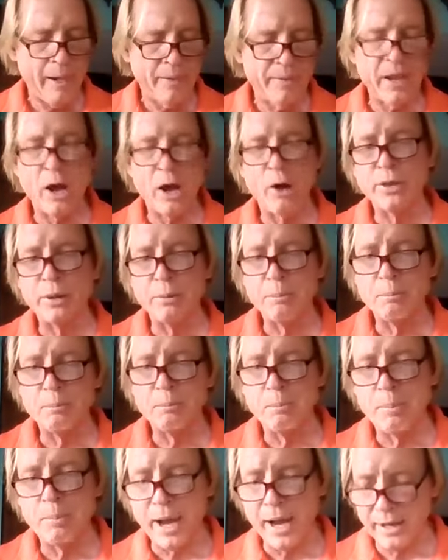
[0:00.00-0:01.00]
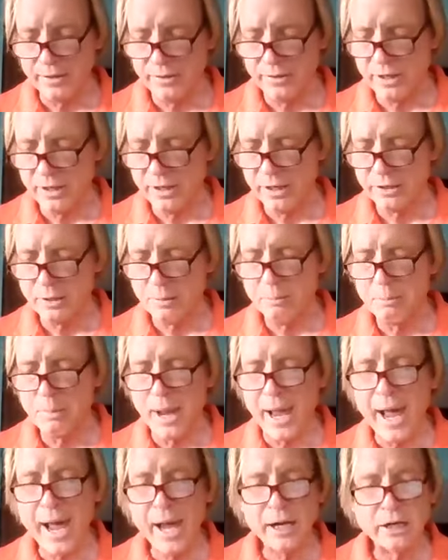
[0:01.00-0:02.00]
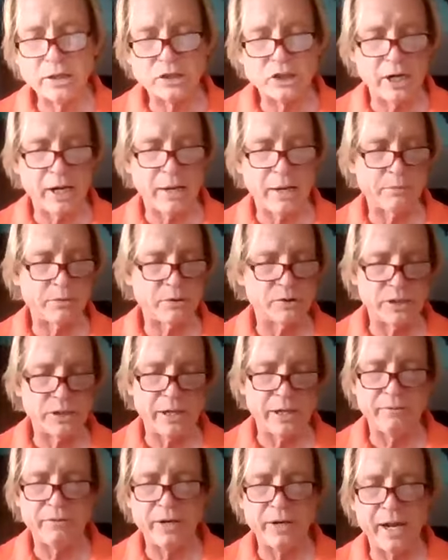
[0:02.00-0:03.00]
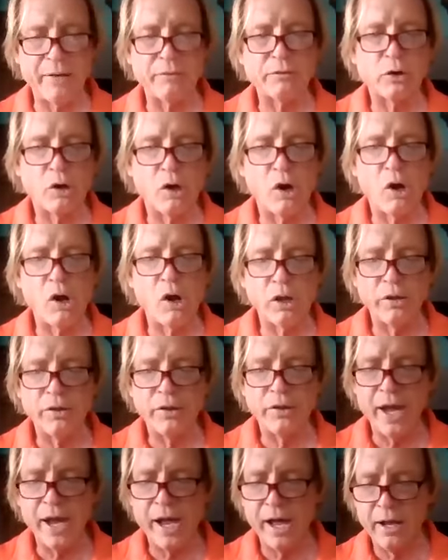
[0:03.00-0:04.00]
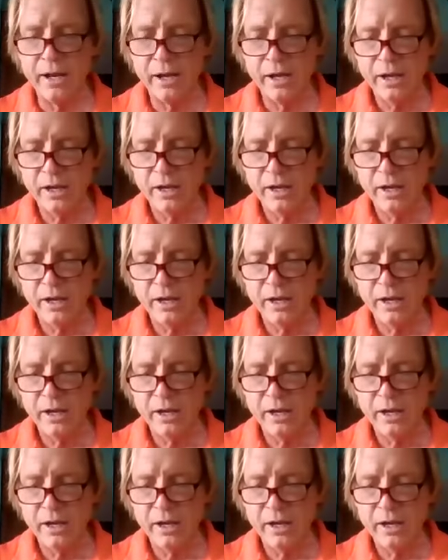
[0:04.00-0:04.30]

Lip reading: Now at the back of chapter 7, after all of that,